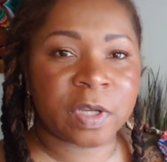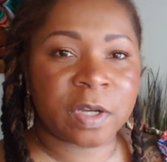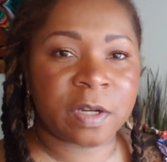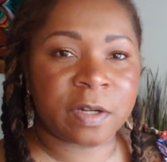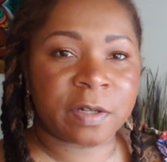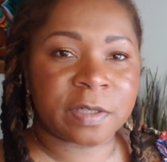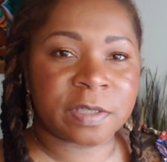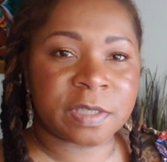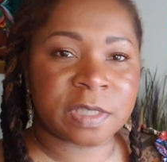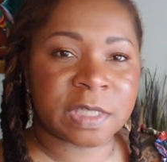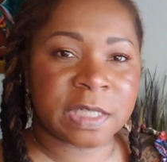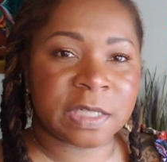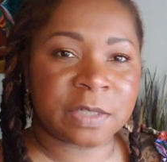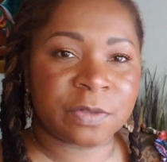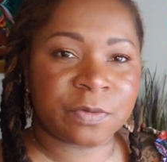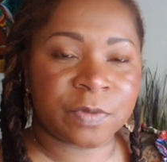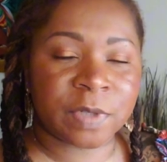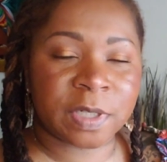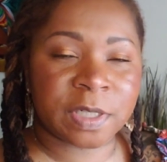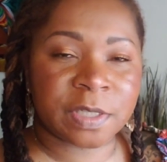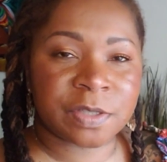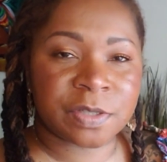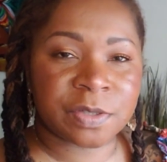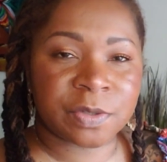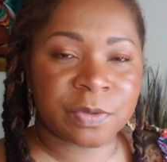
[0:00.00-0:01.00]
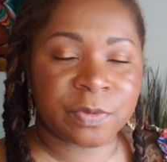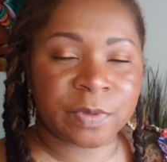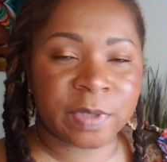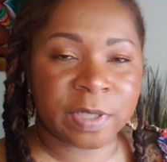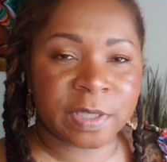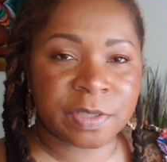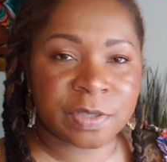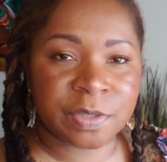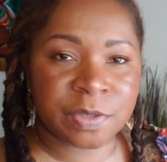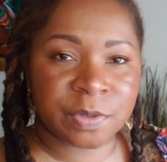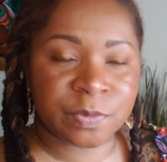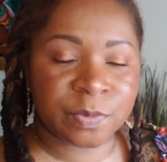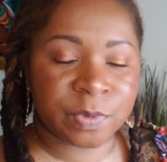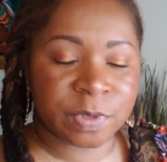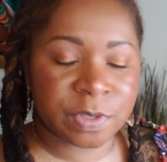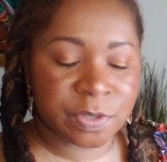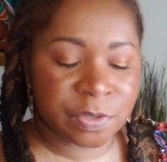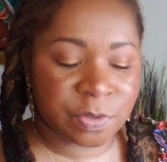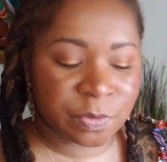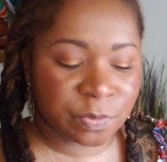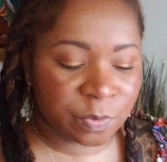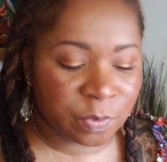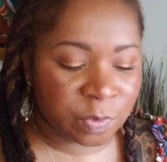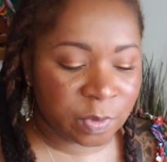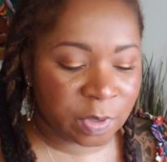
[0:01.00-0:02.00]
or is getting ready to grant you
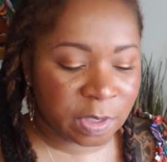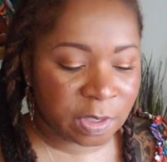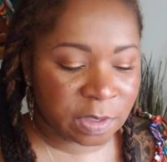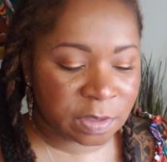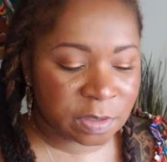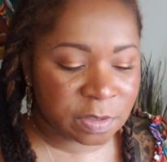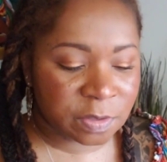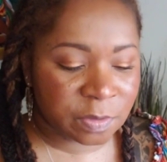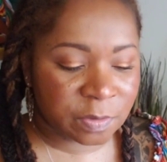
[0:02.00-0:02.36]
what you want.